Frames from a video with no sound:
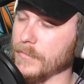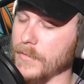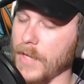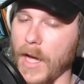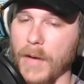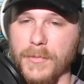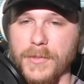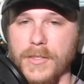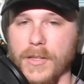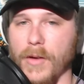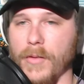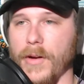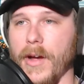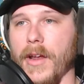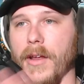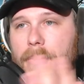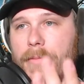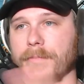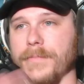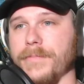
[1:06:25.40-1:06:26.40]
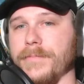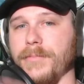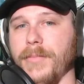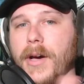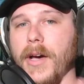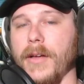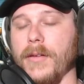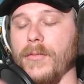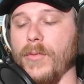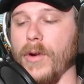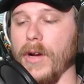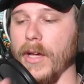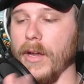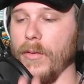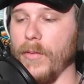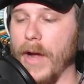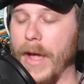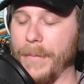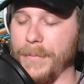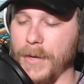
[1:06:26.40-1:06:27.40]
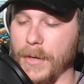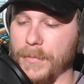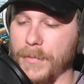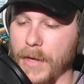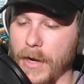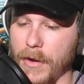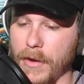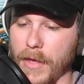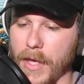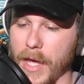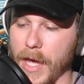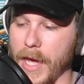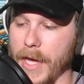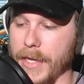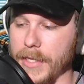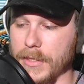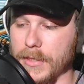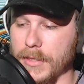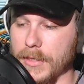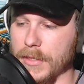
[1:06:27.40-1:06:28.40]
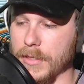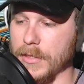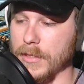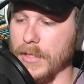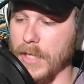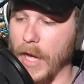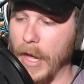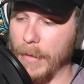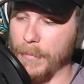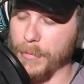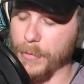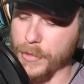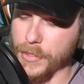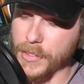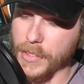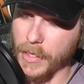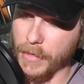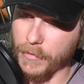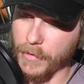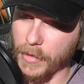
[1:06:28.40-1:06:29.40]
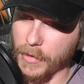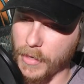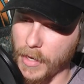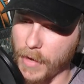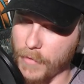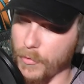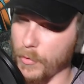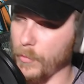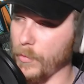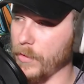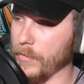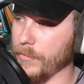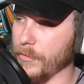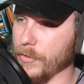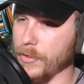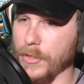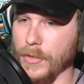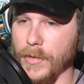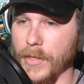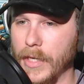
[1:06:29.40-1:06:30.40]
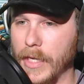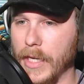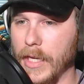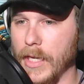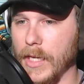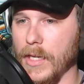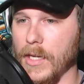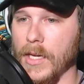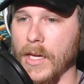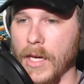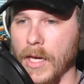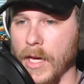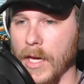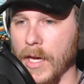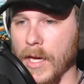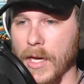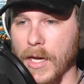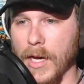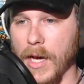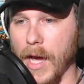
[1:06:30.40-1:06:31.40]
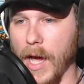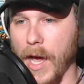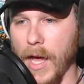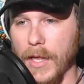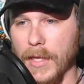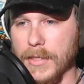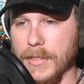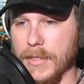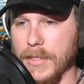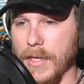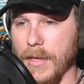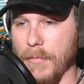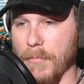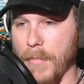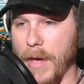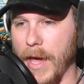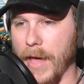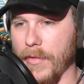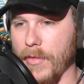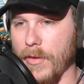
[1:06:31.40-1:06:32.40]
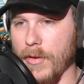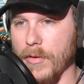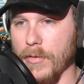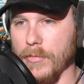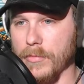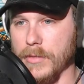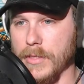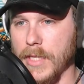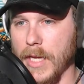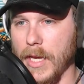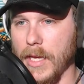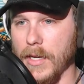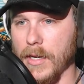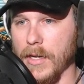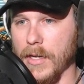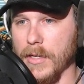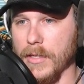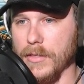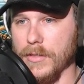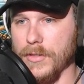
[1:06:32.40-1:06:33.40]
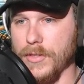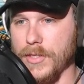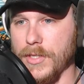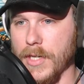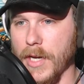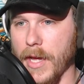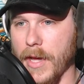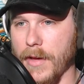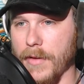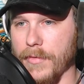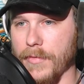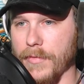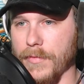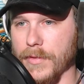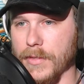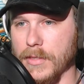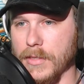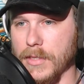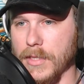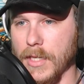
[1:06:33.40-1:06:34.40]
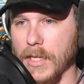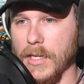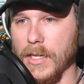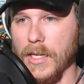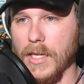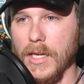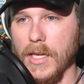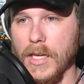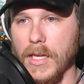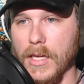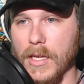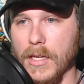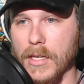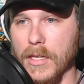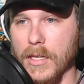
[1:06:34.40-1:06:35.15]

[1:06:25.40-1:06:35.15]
I'm so ready. But we're going to wrap it up there, you guys. I appreciate everyone for tuning in. Let's see, Matthew, Dana, Jeff, Sydney,